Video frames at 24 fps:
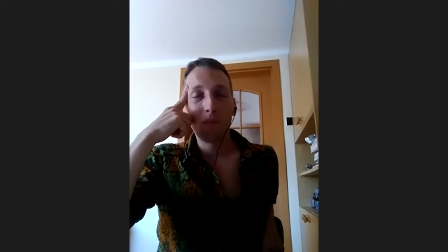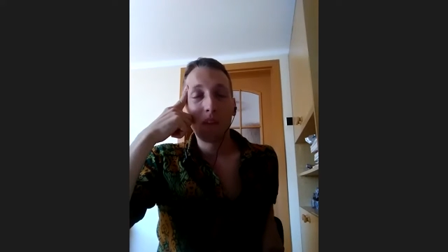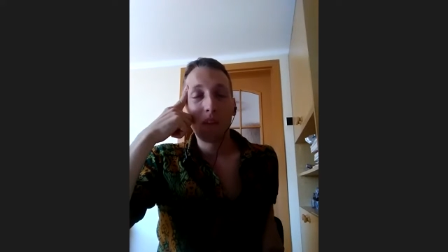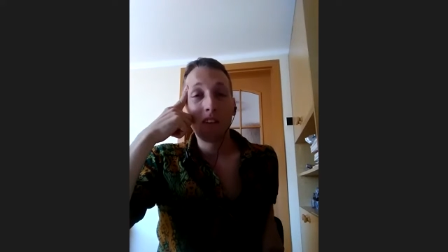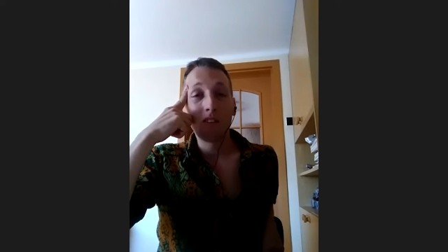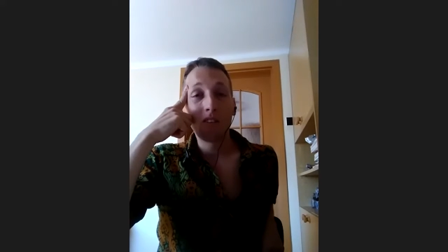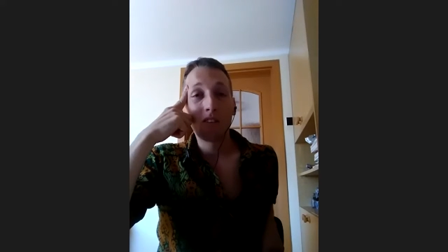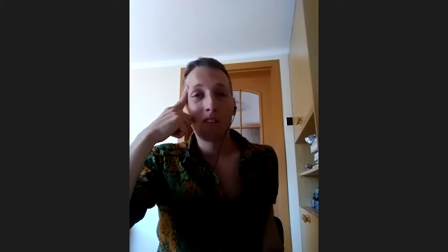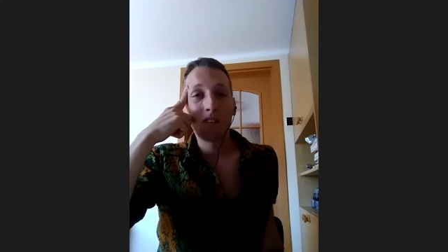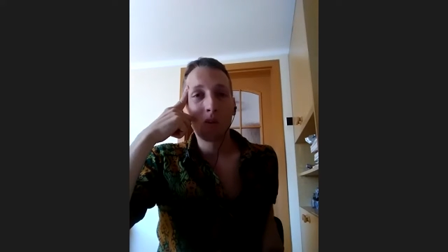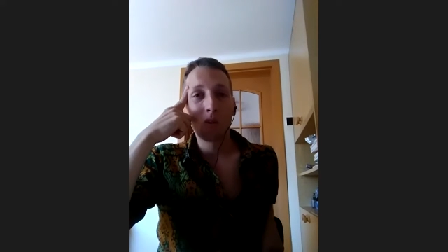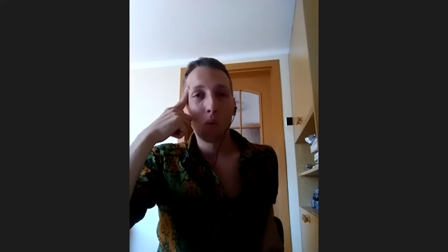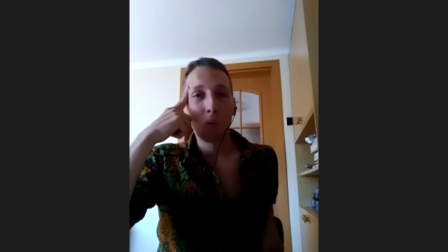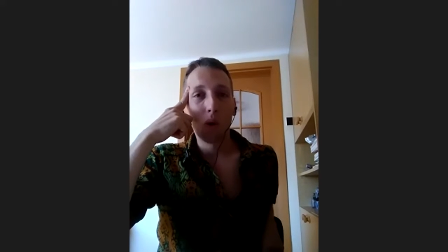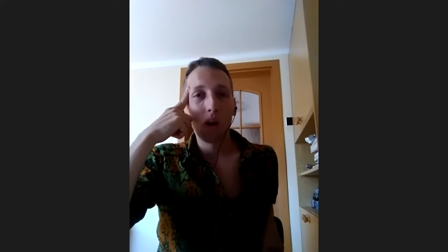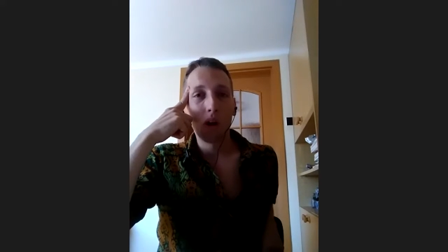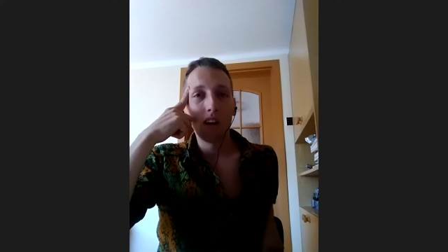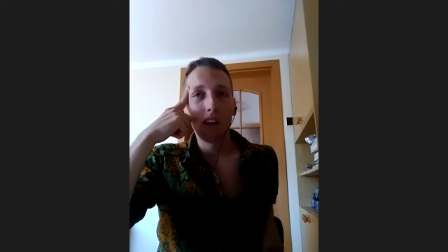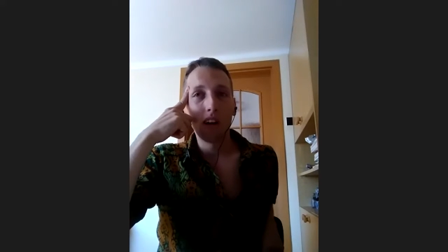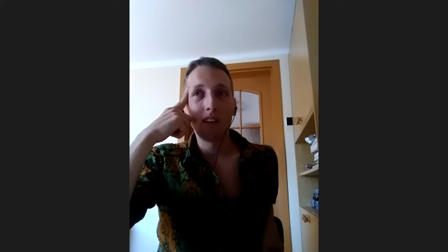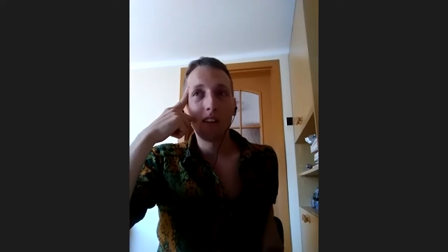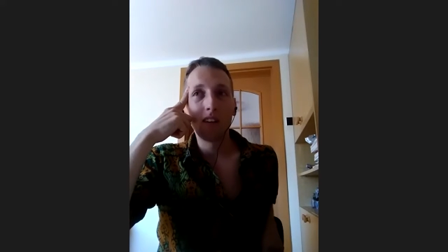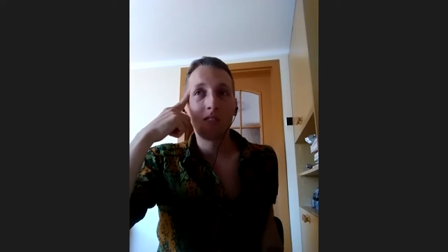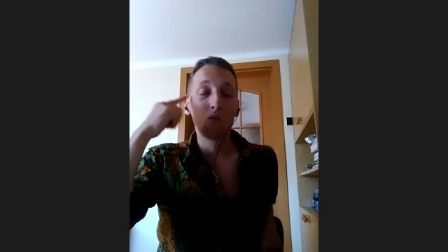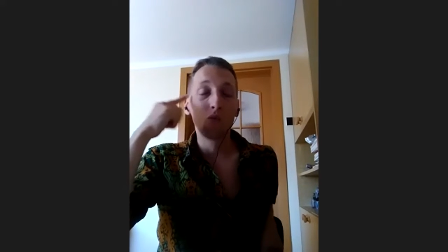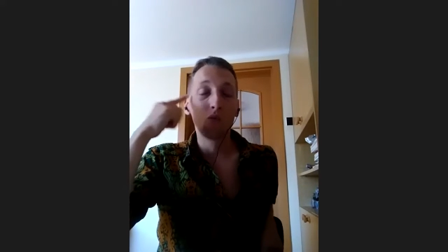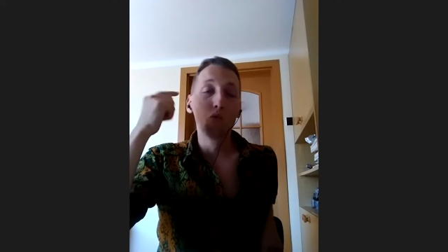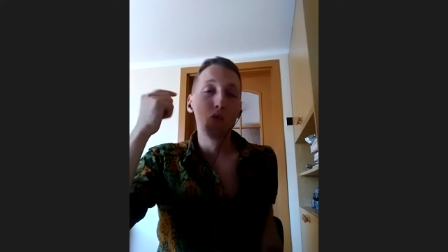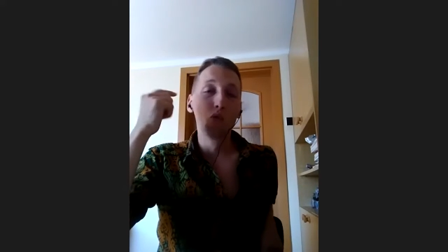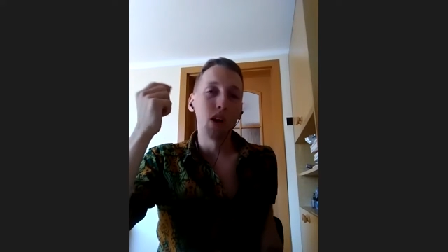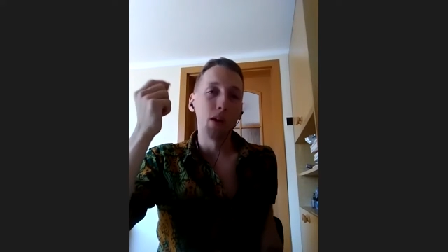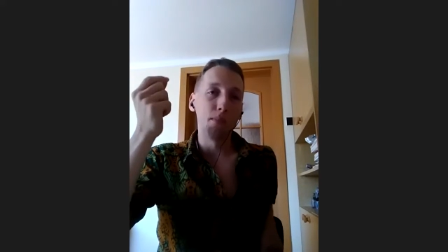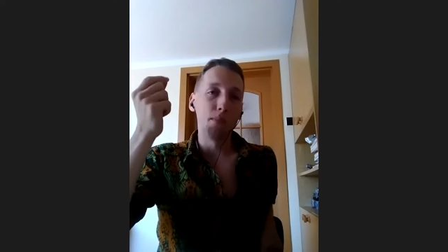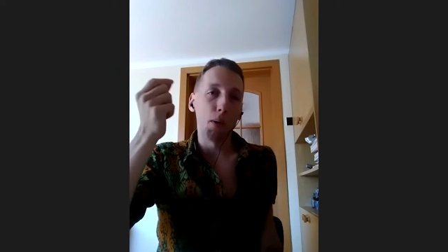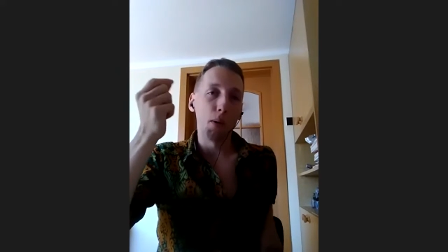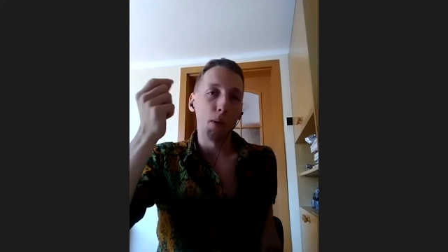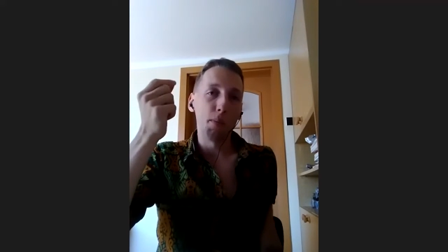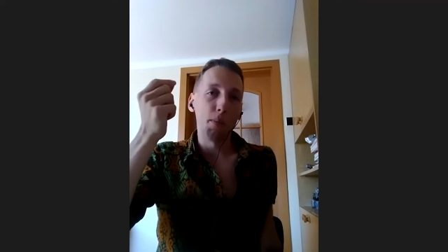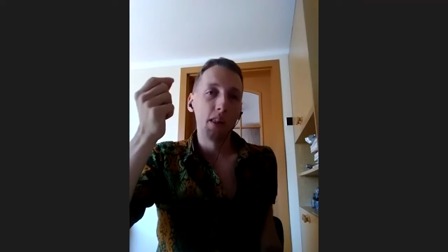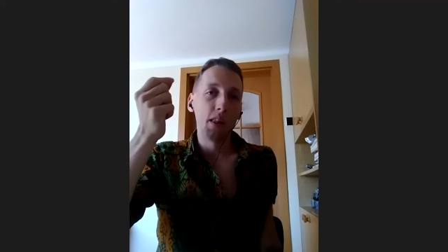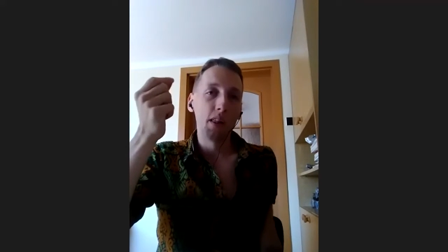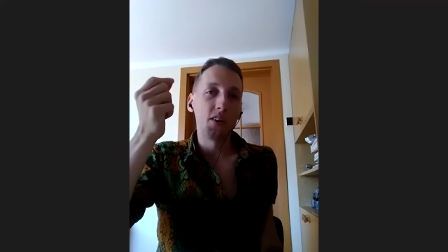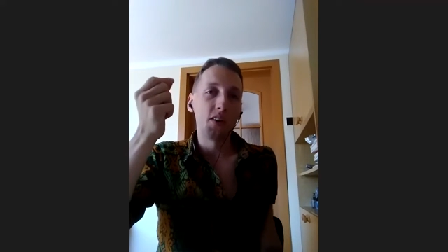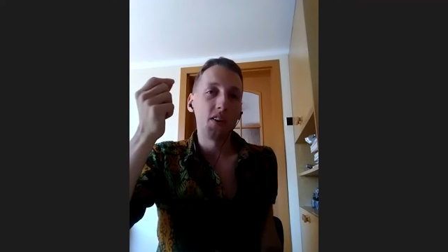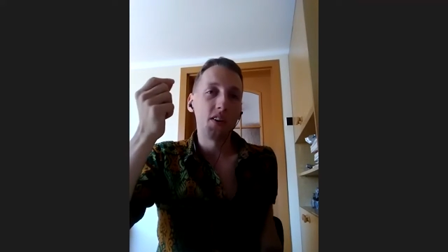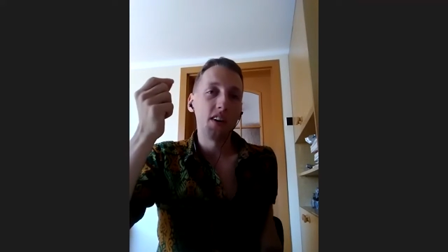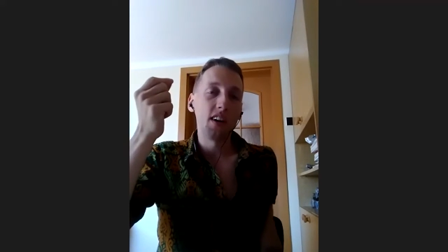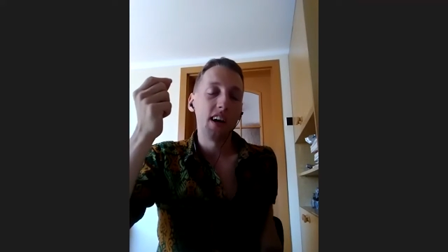It's really
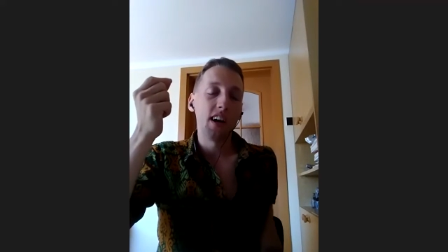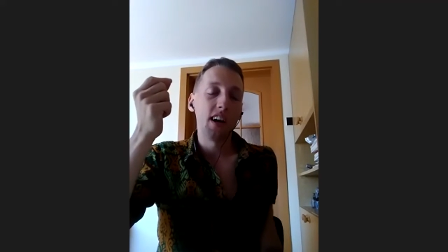popular,